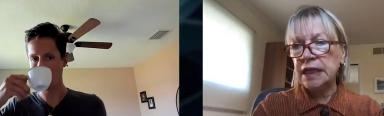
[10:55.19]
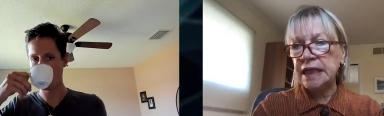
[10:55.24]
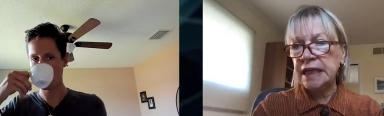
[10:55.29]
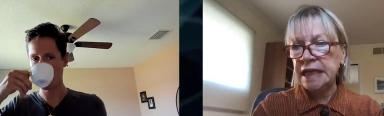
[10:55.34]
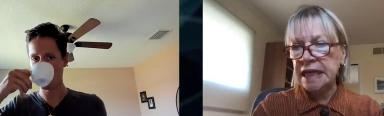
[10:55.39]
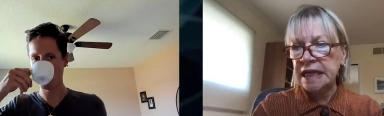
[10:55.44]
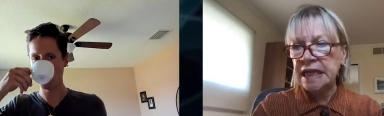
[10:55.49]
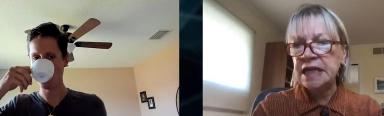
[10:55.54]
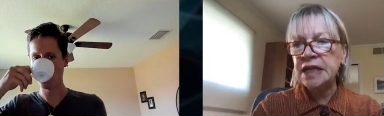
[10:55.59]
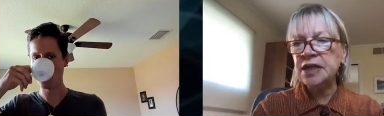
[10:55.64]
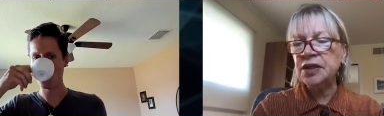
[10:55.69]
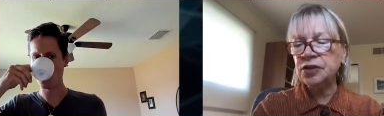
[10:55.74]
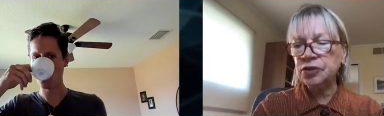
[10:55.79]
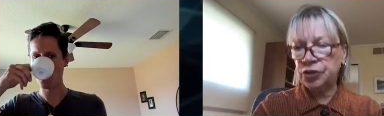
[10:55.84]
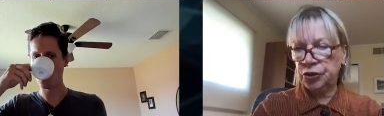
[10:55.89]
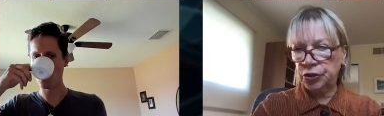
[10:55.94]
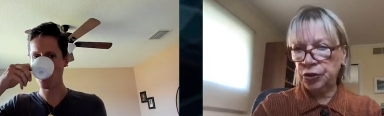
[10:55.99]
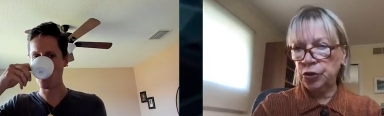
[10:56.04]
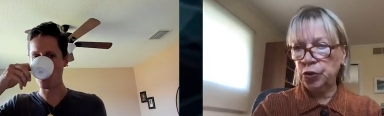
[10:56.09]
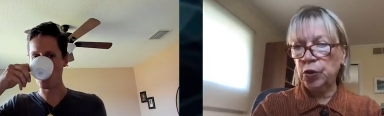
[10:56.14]
Speaker 1: needing
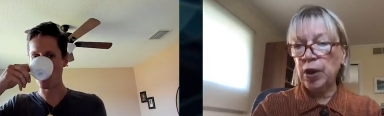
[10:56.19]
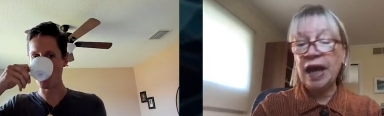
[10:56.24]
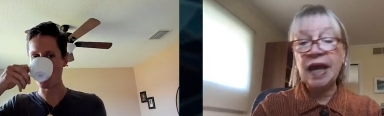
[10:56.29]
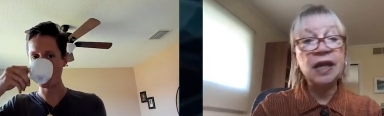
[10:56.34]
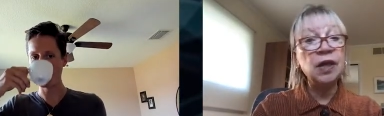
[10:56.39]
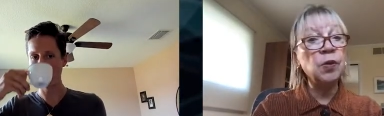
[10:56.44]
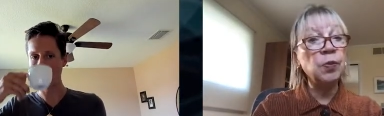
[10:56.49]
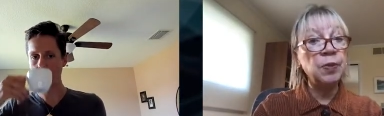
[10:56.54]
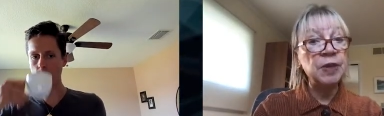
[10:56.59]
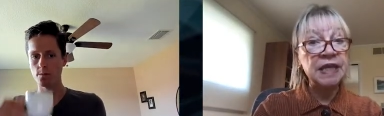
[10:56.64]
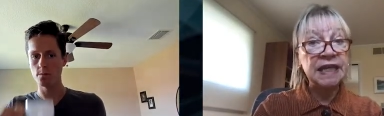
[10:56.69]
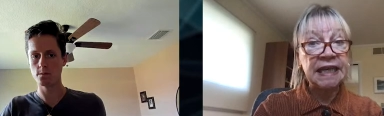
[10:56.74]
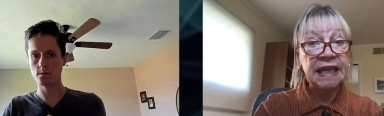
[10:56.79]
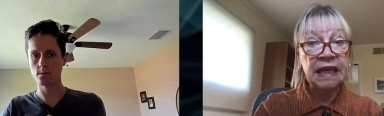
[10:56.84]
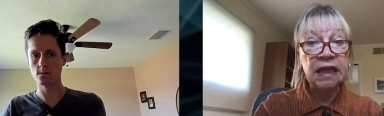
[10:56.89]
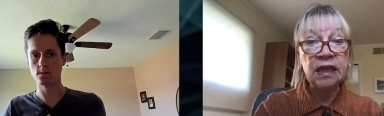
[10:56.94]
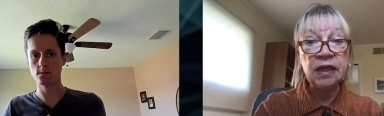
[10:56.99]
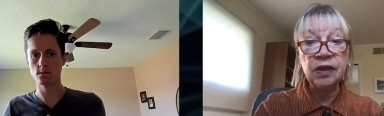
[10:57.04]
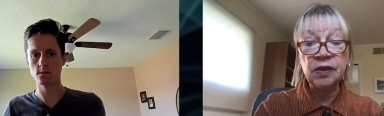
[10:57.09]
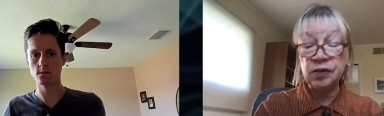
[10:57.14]
to and
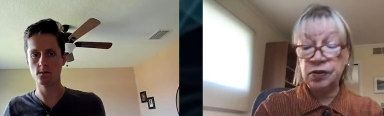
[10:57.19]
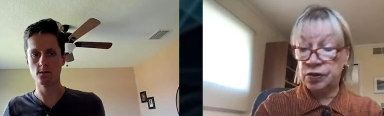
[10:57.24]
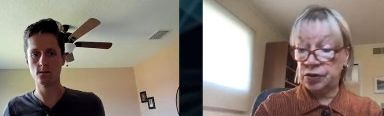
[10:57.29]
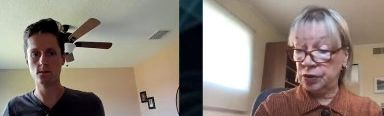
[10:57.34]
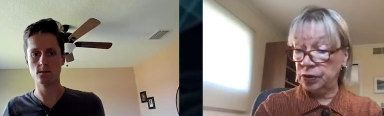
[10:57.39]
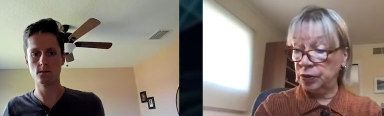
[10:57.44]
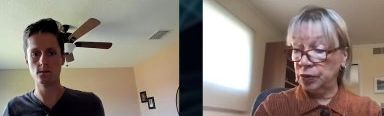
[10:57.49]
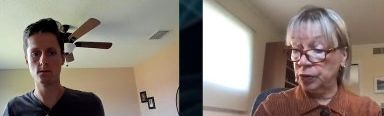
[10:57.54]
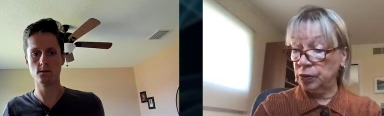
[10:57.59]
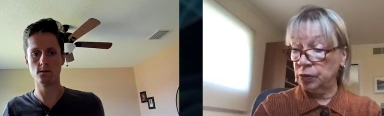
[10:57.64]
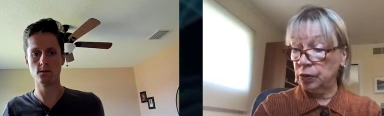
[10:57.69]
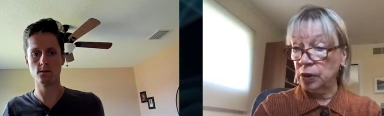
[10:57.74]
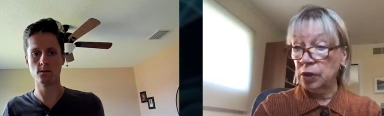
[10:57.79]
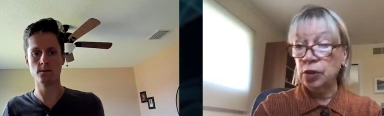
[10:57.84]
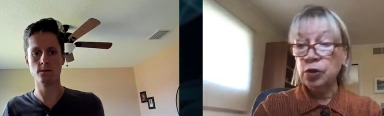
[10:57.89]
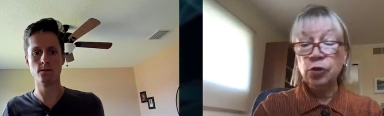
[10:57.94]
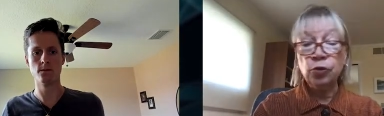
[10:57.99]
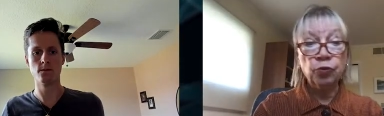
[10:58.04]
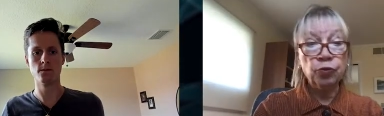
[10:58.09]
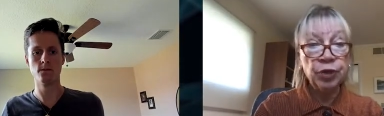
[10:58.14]
beginning to
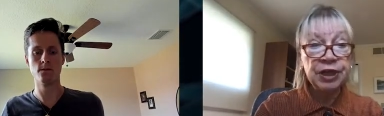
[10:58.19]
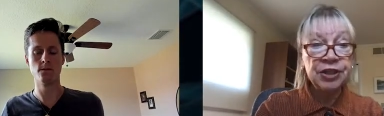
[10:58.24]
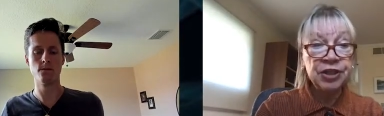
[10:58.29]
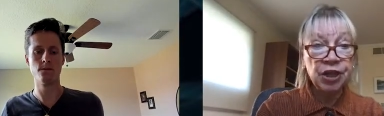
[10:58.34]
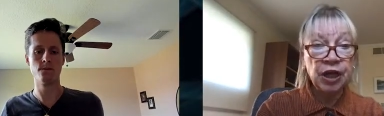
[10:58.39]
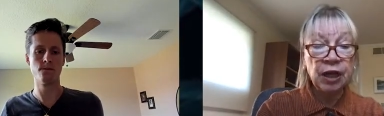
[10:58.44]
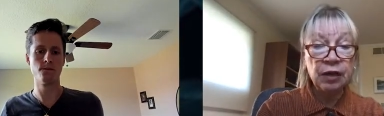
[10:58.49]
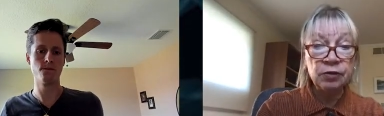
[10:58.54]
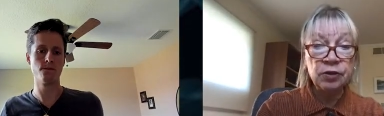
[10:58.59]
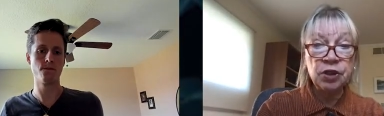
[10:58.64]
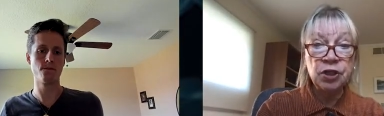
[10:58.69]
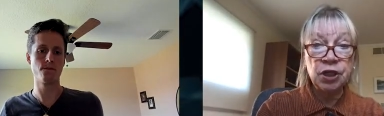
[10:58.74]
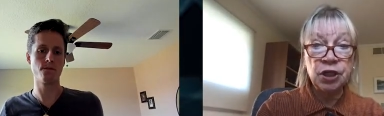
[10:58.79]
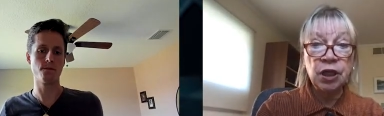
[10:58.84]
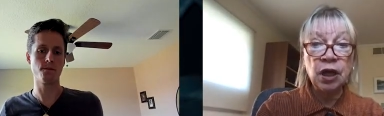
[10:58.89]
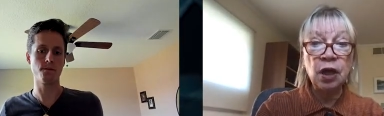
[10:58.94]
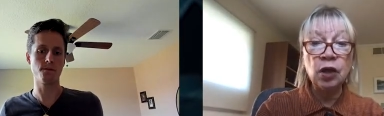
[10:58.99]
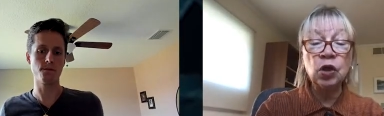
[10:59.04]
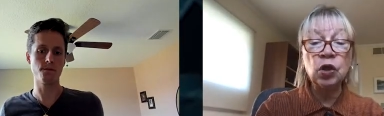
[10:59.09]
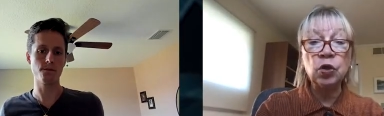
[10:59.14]
reach out to
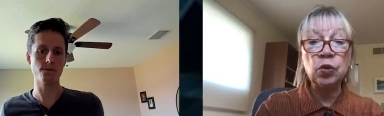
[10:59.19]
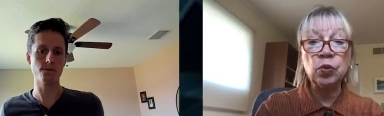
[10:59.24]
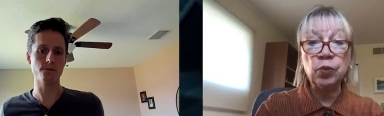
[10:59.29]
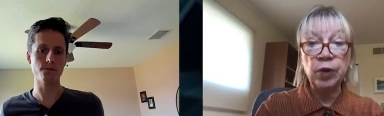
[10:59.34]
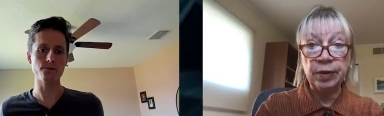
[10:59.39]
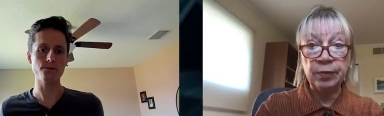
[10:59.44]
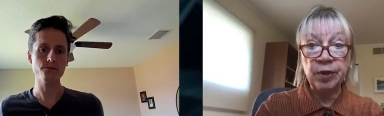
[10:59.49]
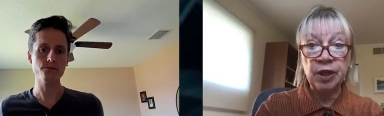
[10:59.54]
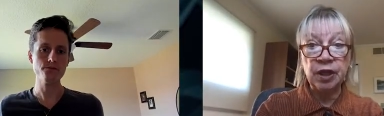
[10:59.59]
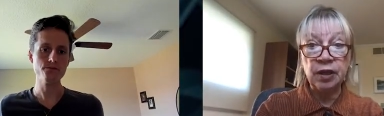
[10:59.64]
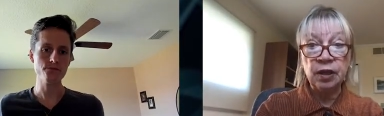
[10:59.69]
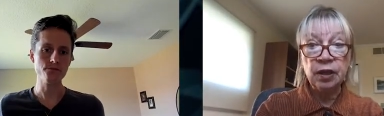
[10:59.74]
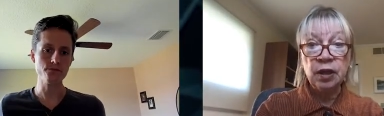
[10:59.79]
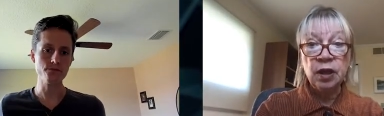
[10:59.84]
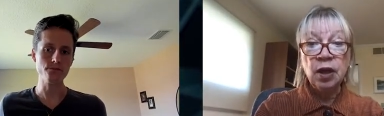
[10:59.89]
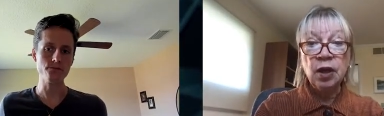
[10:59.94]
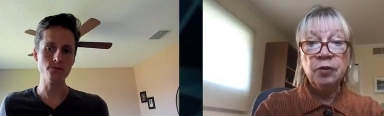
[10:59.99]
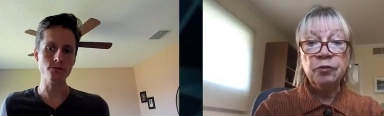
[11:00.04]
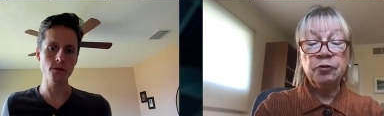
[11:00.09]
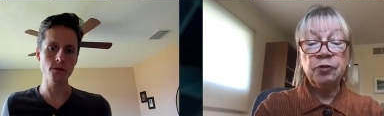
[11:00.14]
younger women.
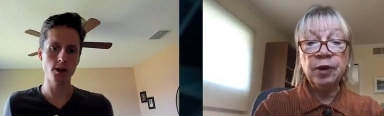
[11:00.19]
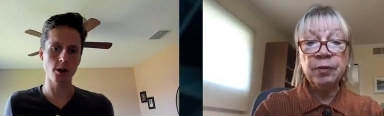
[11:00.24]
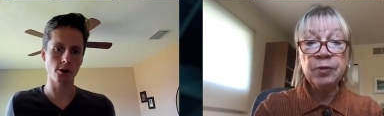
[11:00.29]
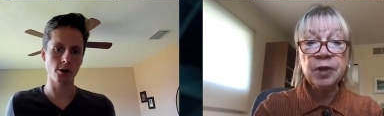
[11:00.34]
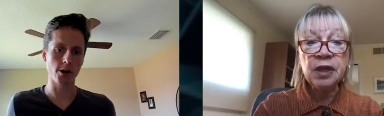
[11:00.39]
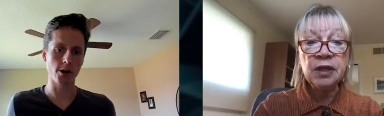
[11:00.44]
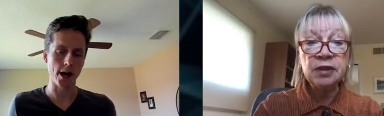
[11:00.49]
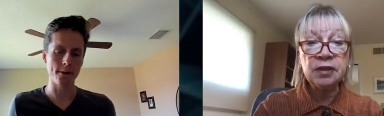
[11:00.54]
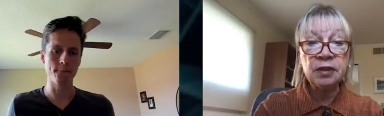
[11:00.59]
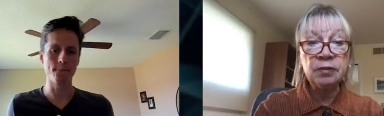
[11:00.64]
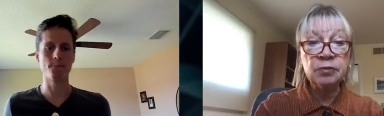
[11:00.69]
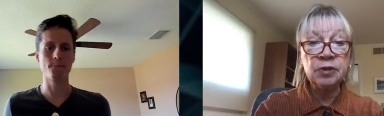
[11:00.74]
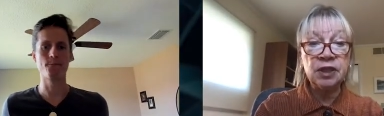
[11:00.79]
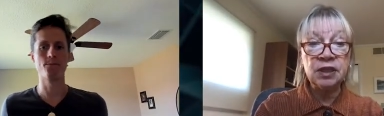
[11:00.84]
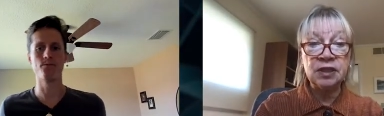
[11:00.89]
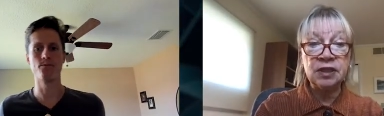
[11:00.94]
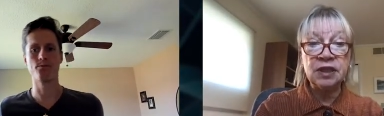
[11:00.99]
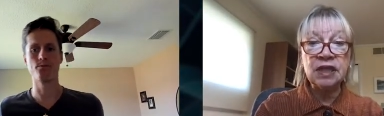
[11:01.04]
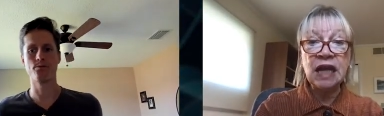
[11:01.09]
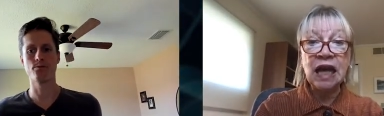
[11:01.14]
Feminism okay.
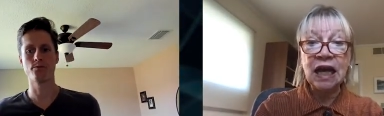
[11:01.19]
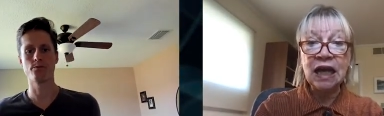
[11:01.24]
does